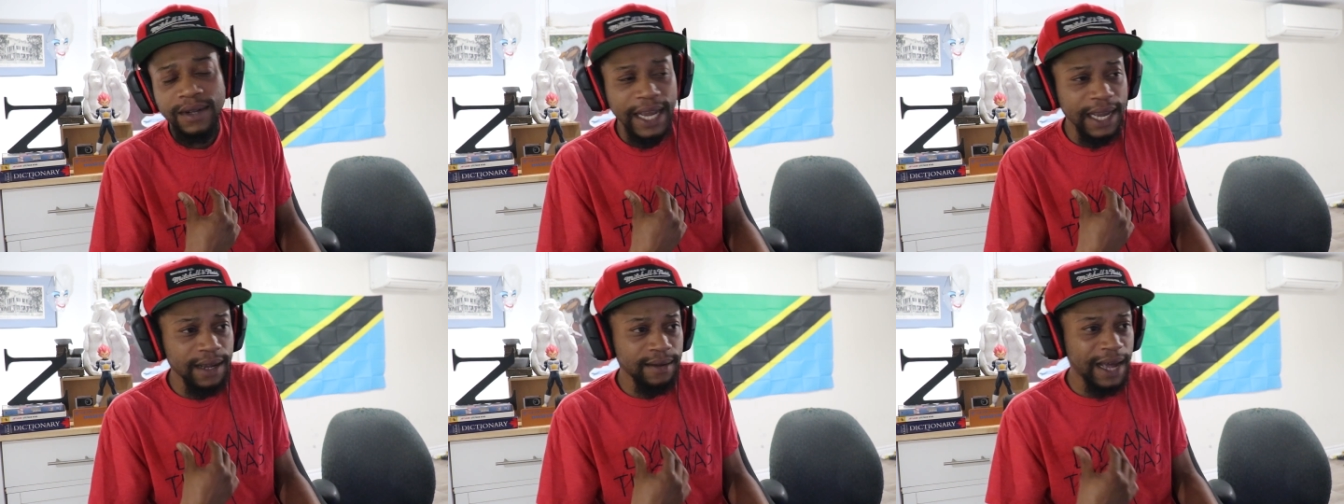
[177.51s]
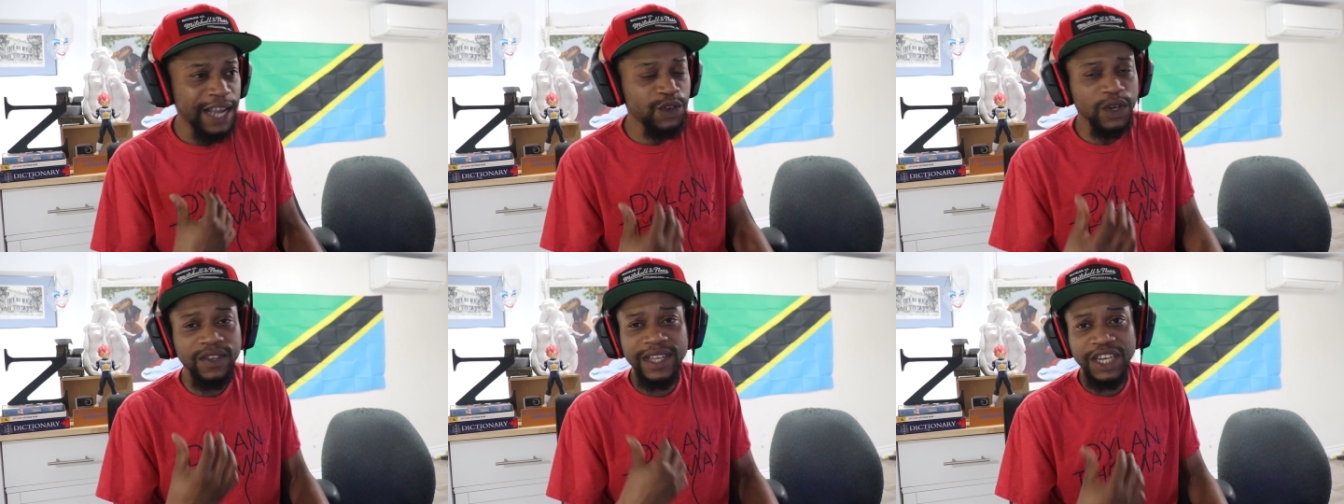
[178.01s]
like, I
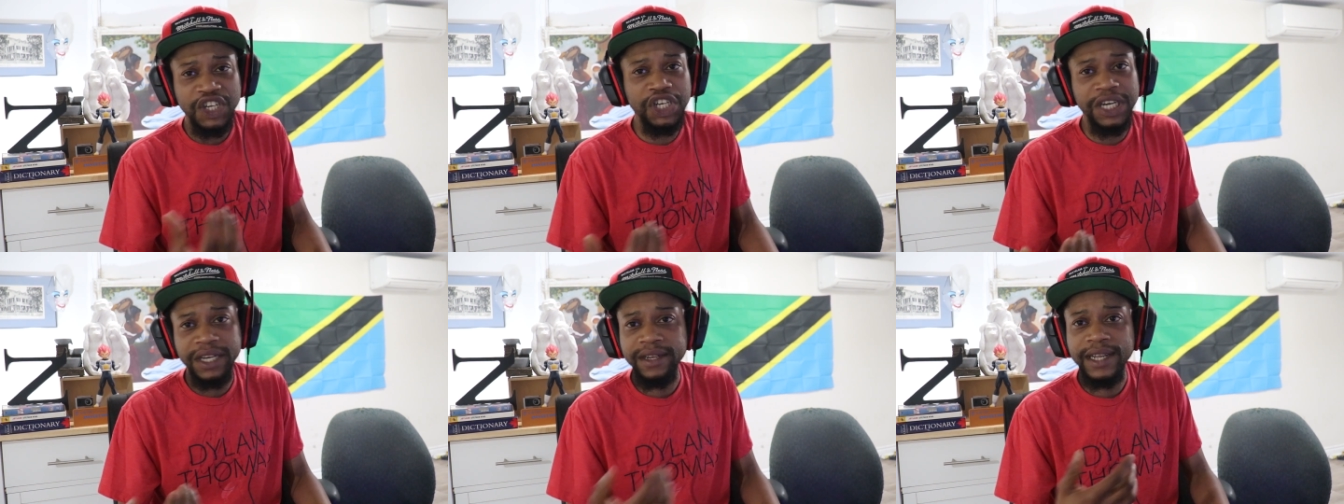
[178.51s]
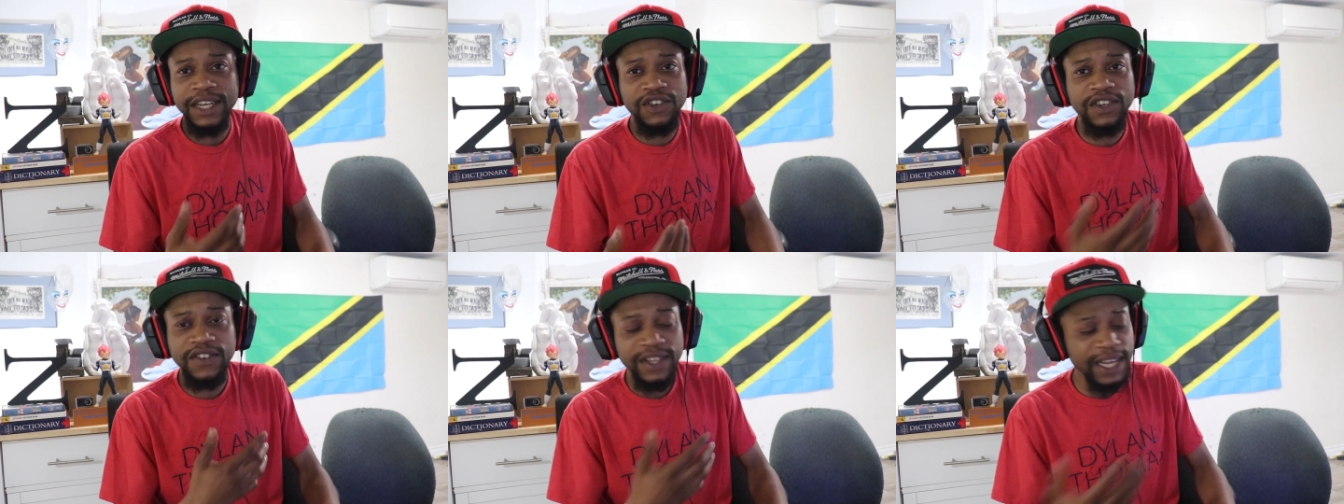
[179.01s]
dress like shit, like,
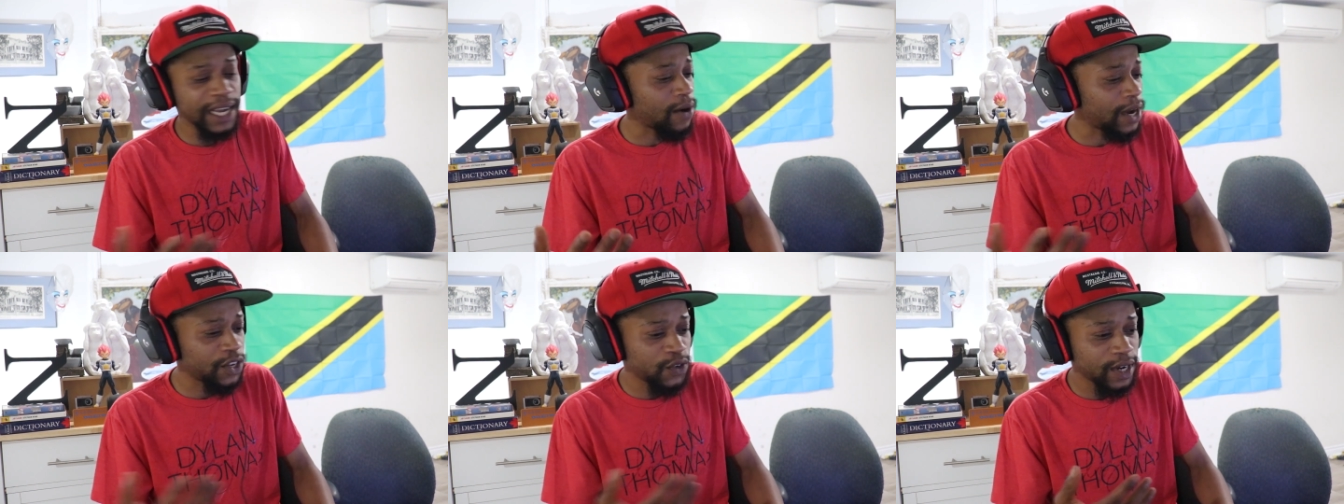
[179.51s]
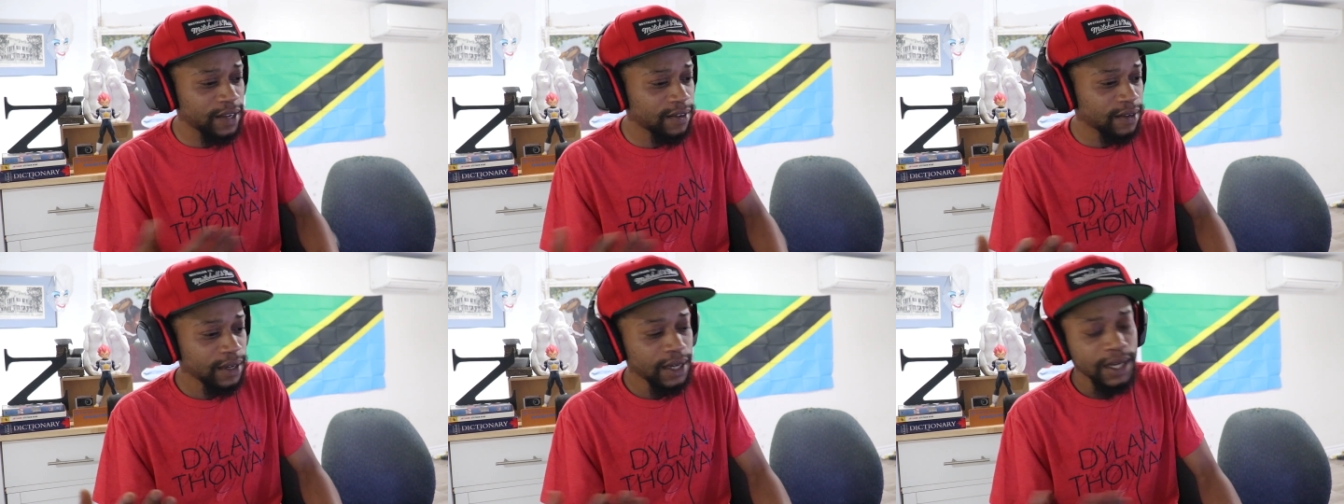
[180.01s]
she doesn't like how I
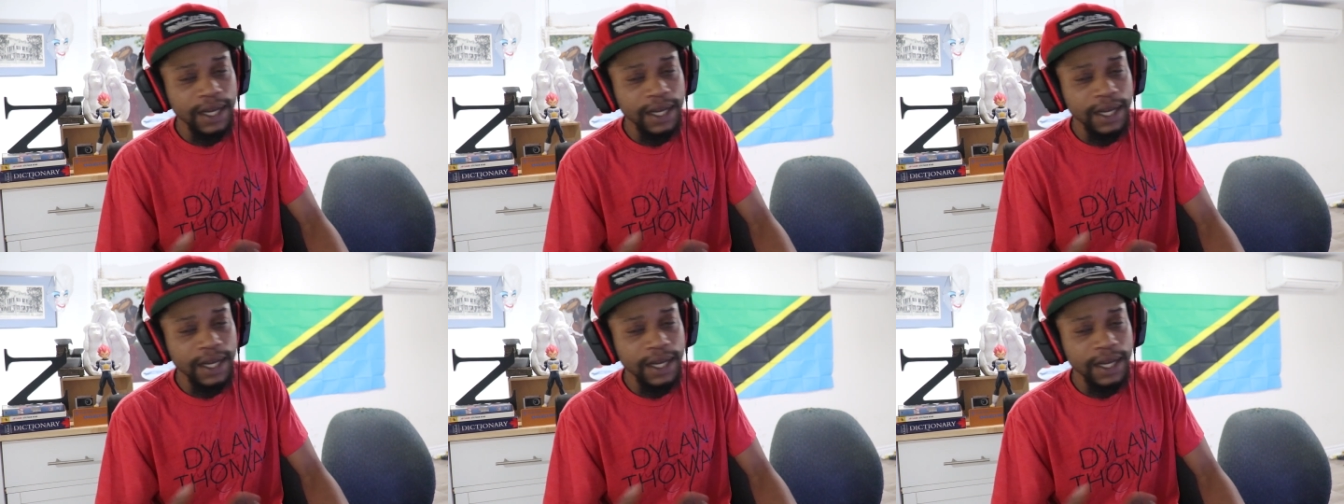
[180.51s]
dress,